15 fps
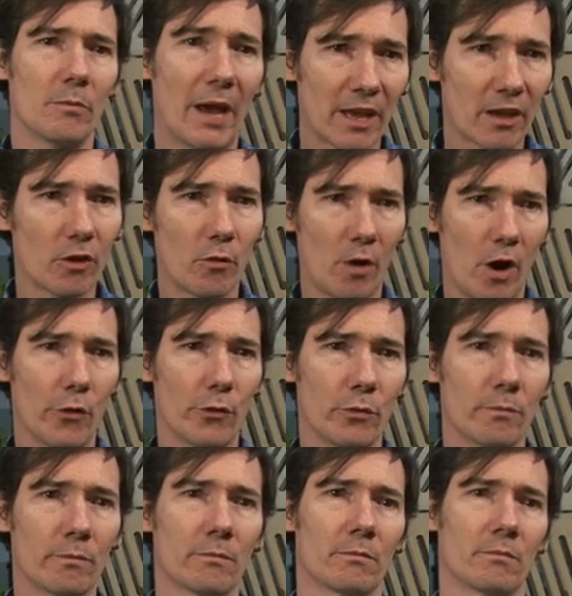make your
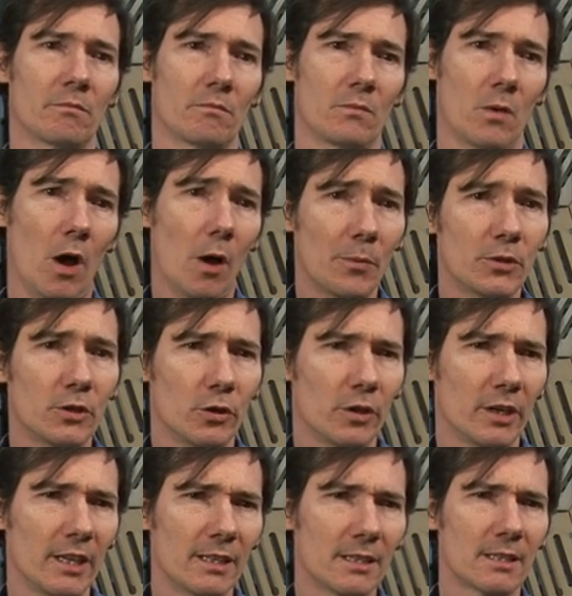own
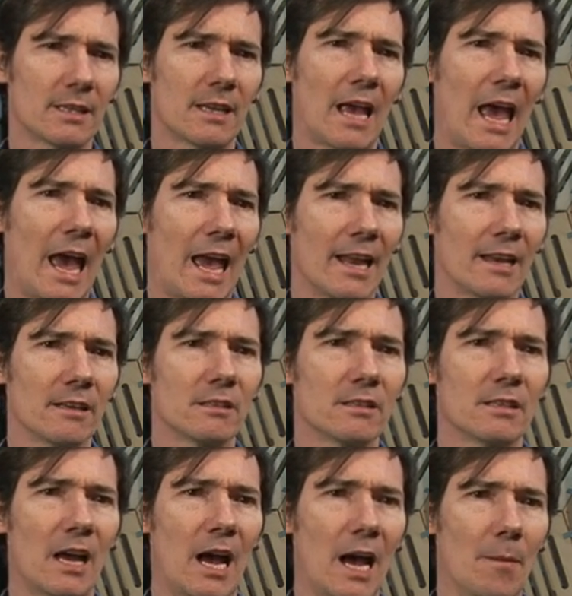opportunities and
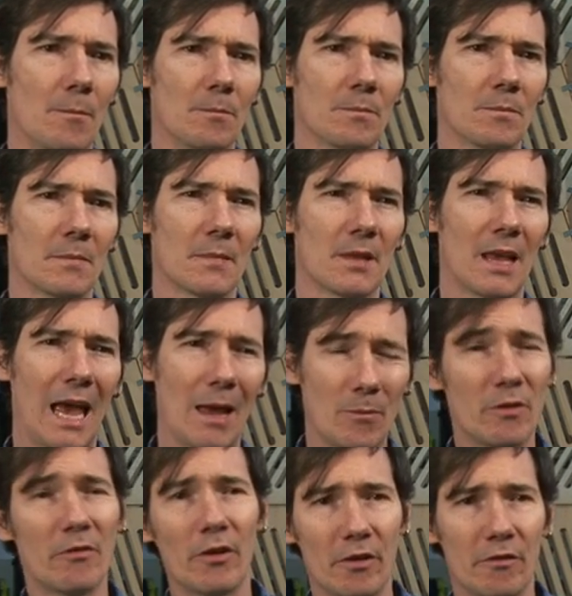
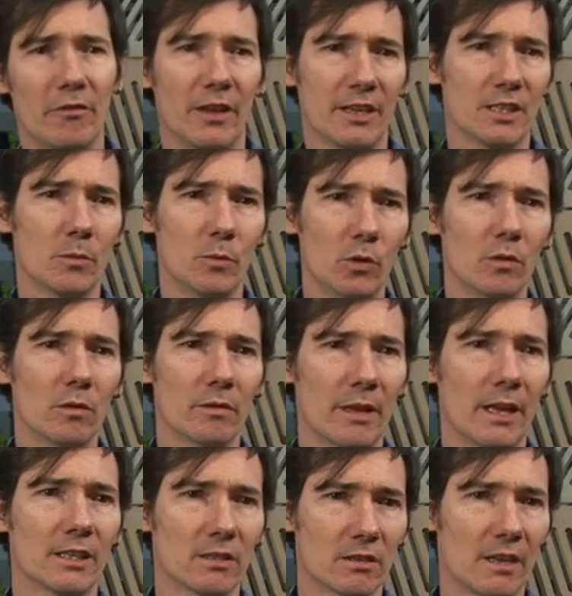be very flexible.
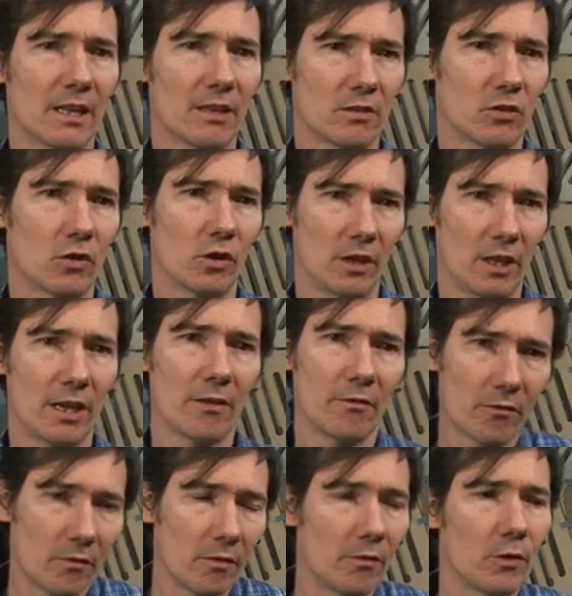That's certainly,
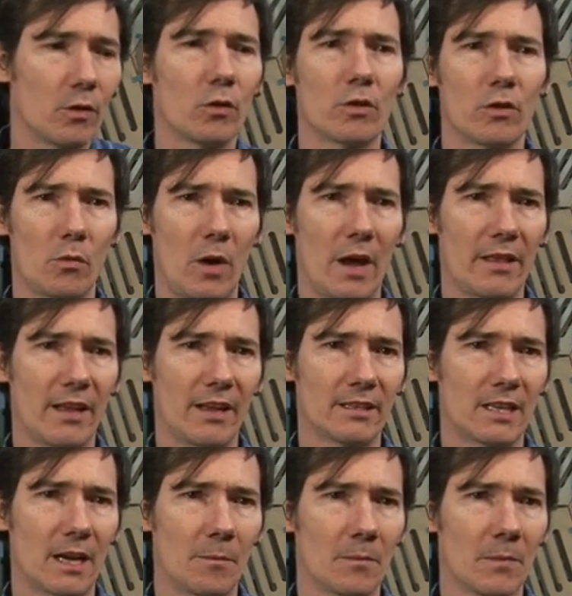if you look at the way
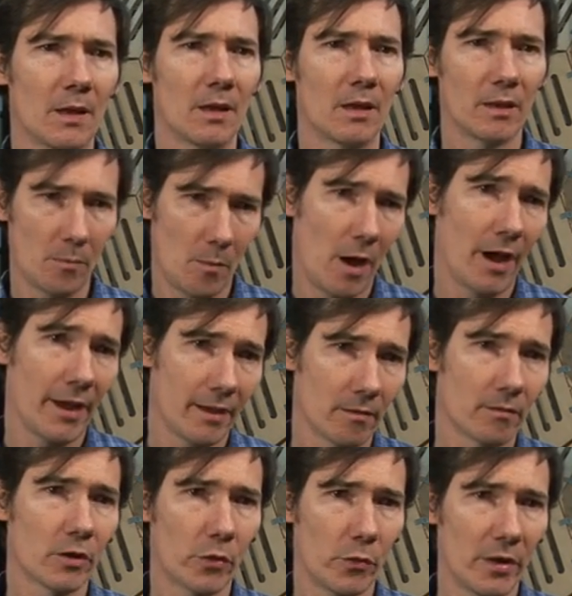that my
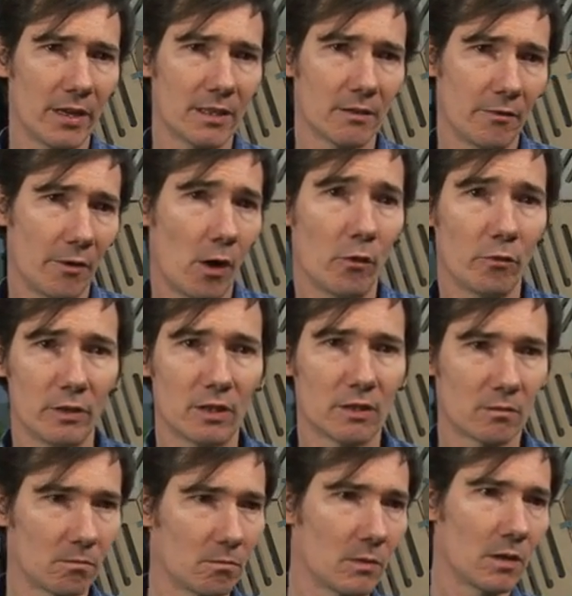career's evolved, it's